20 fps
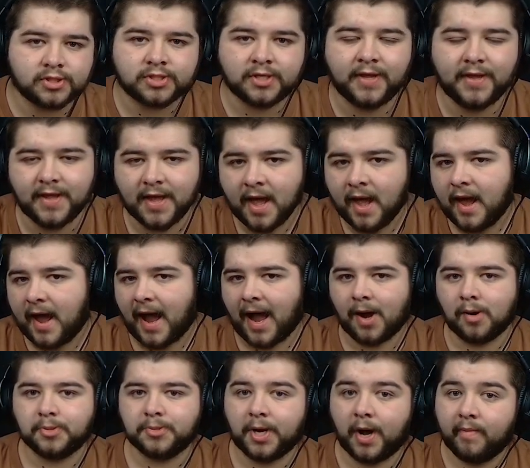see
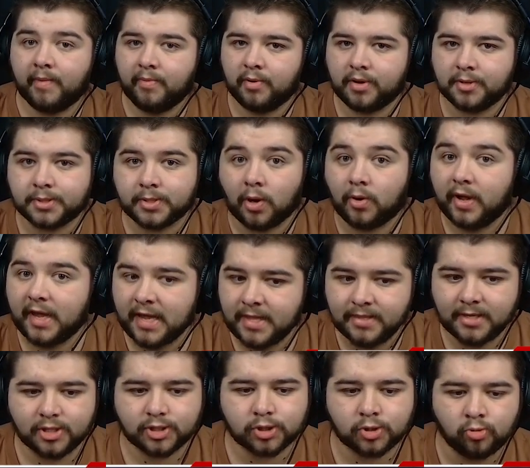how far we would have got in in
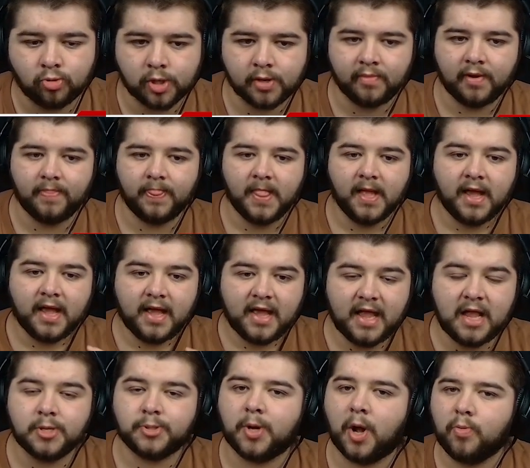this tournament
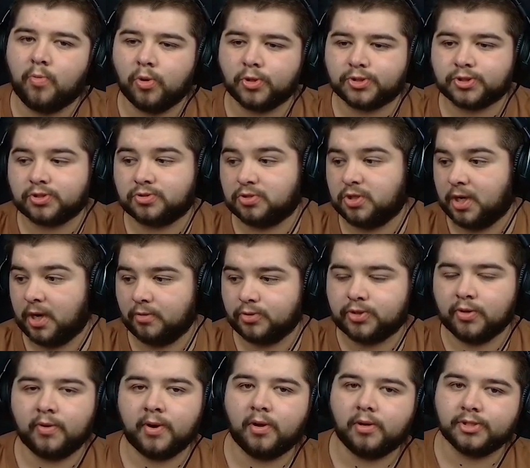if I was, you know,
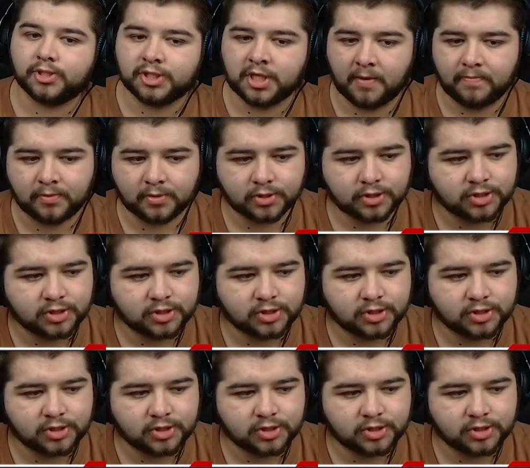doing it on separate